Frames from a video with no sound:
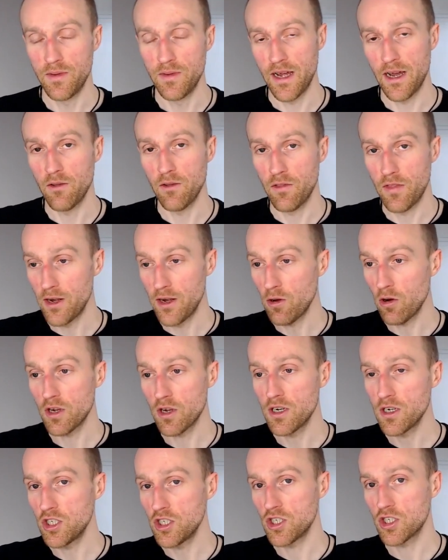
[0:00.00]
Now, they're not
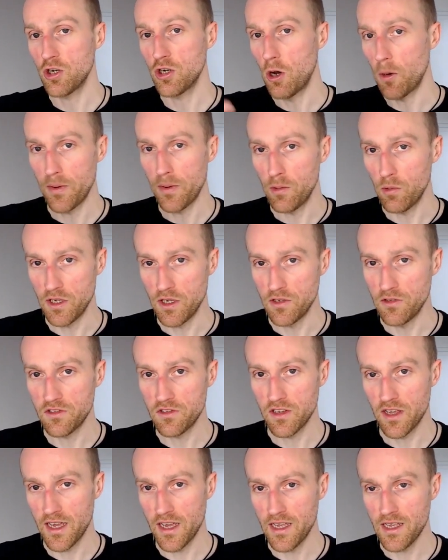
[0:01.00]
going to just copy what you
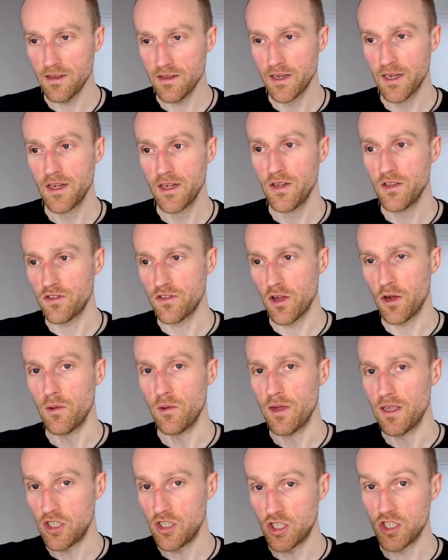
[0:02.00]
say, so
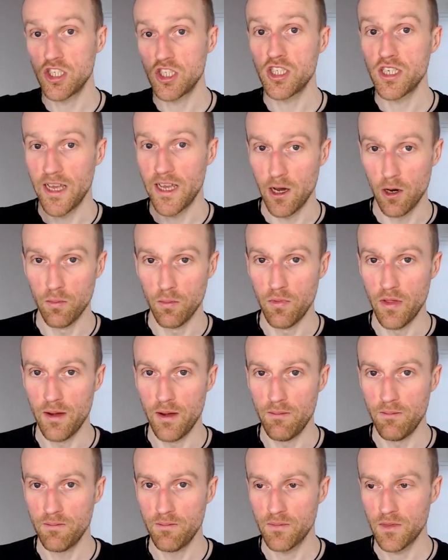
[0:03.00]
it's just to help
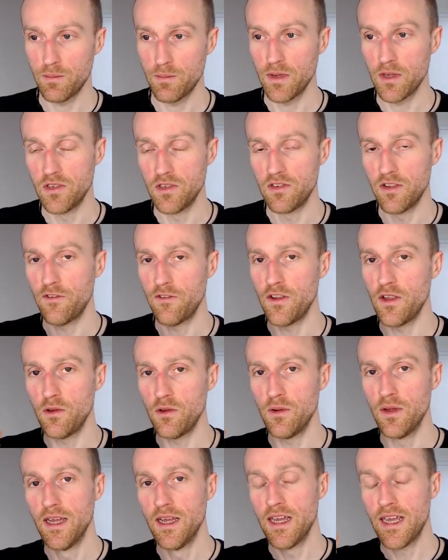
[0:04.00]
them, because if
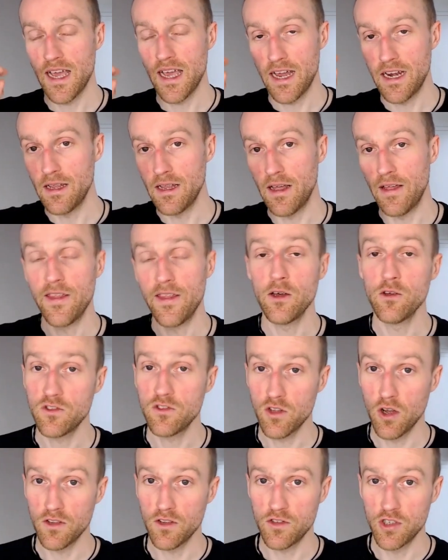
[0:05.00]
you and they'll
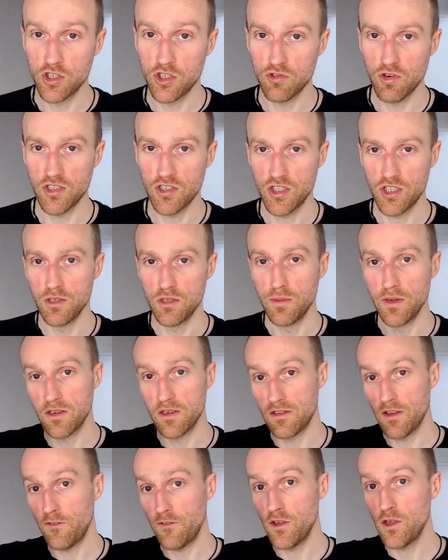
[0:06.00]
start to trust you,
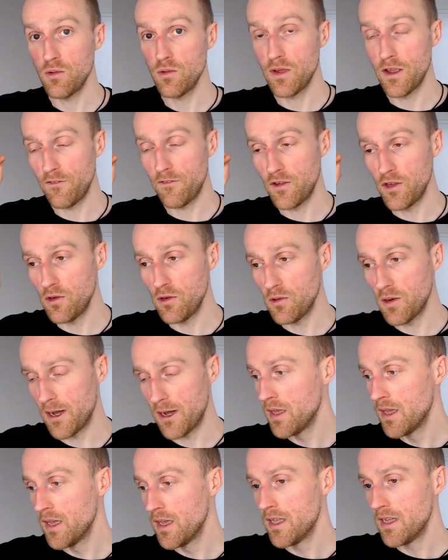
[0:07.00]
because if you
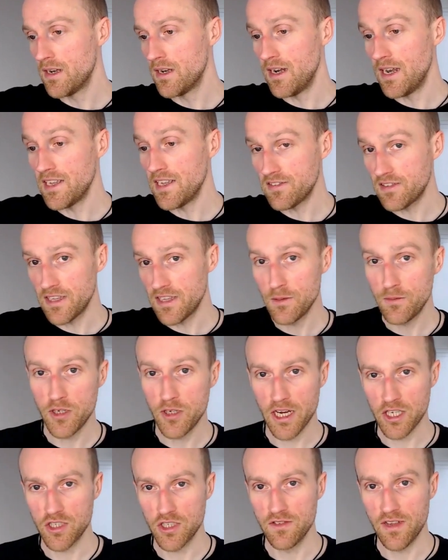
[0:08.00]
list the
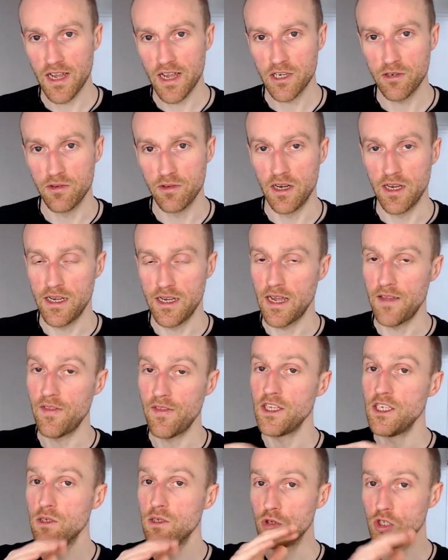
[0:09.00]
objections accurately and
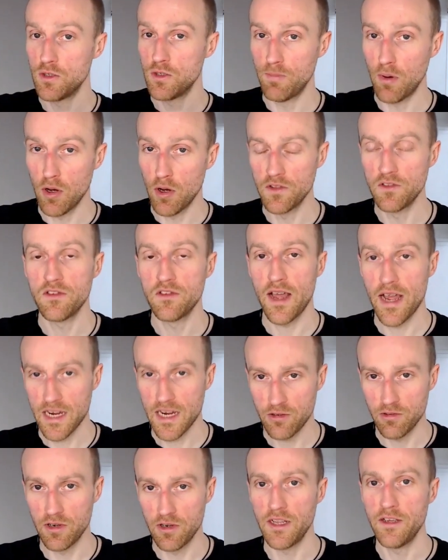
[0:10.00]
then you respond
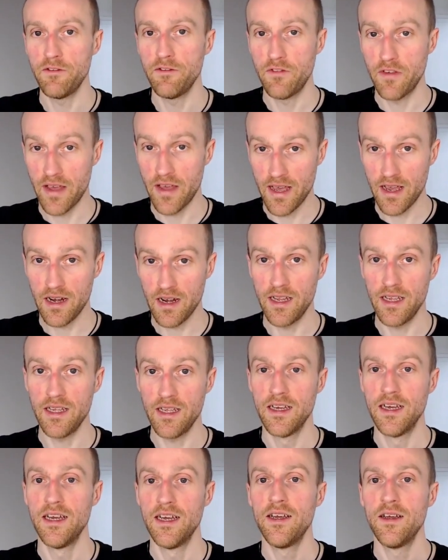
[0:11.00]
accurately, fairly,
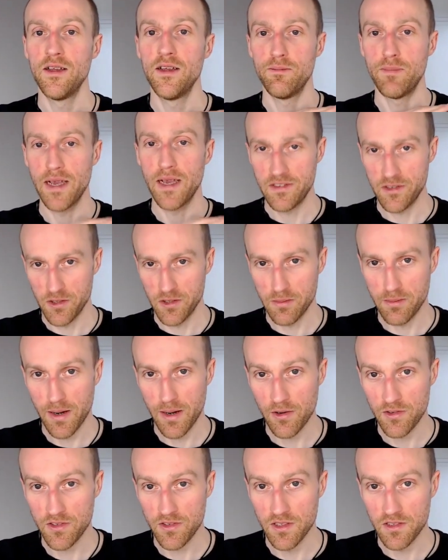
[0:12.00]
based on the
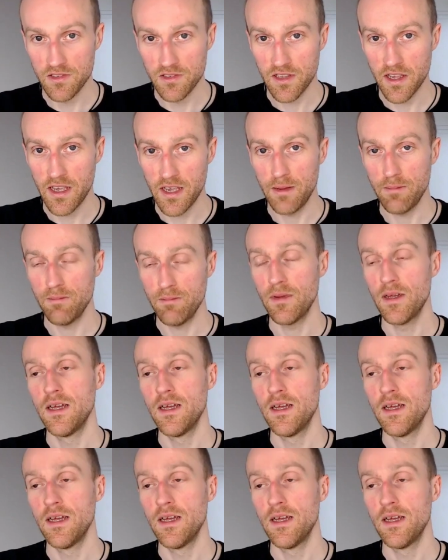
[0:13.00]
merits of the scheme,